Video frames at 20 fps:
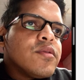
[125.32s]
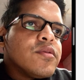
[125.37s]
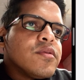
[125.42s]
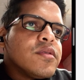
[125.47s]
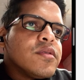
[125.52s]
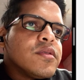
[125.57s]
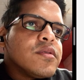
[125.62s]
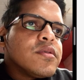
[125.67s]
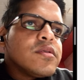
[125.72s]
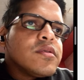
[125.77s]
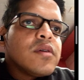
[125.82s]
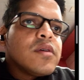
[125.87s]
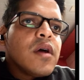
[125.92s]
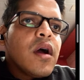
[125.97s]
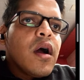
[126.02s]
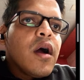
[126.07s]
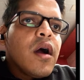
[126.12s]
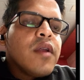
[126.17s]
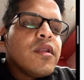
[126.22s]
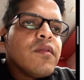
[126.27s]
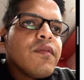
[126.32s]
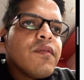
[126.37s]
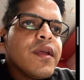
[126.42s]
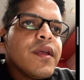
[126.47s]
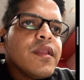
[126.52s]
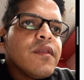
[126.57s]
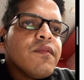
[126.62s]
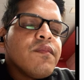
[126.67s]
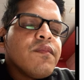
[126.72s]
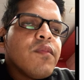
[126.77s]
Otherwise, if both
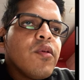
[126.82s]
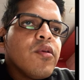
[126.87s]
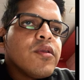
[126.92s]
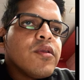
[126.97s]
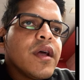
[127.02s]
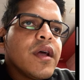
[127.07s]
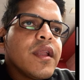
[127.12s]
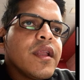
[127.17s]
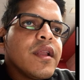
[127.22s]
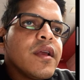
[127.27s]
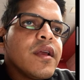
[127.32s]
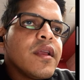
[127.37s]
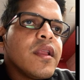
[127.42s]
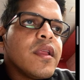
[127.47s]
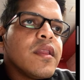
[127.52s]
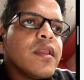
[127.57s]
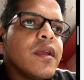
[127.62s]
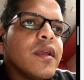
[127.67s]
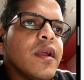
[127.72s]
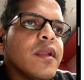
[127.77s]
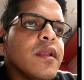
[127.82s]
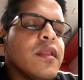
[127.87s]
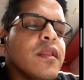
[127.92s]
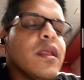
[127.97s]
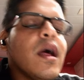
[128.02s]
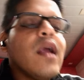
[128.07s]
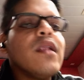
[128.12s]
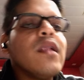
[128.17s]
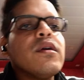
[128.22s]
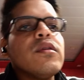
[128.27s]
are increasing, it is alkalosis.